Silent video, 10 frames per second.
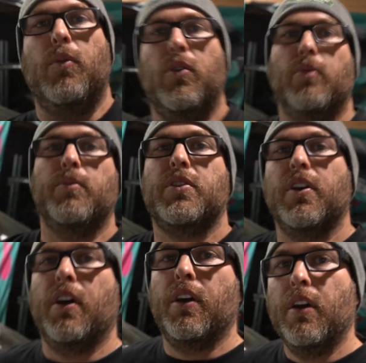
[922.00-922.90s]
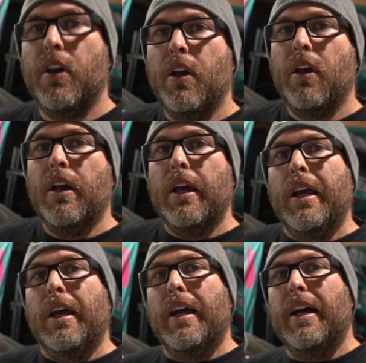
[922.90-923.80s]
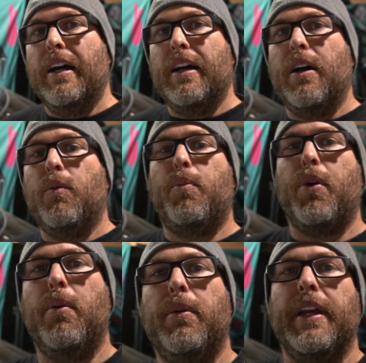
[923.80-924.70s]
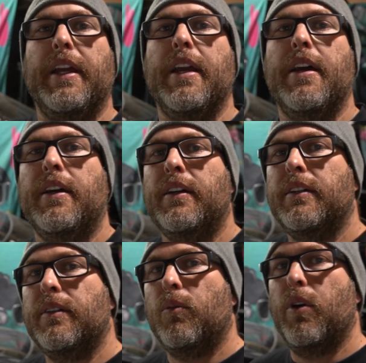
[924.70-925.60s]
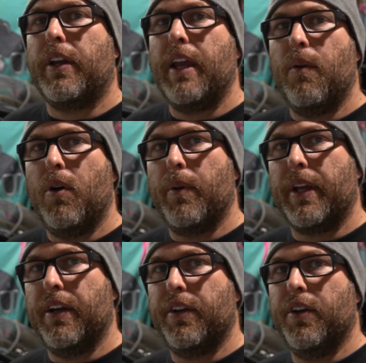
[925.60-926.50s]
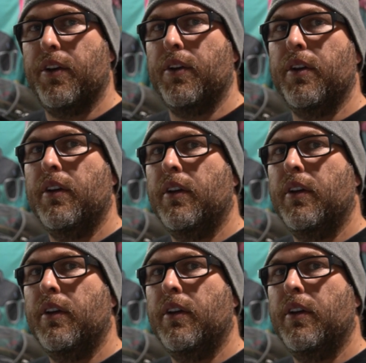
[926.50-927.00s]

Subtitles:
warm. So we'll probably work out what we're going to do.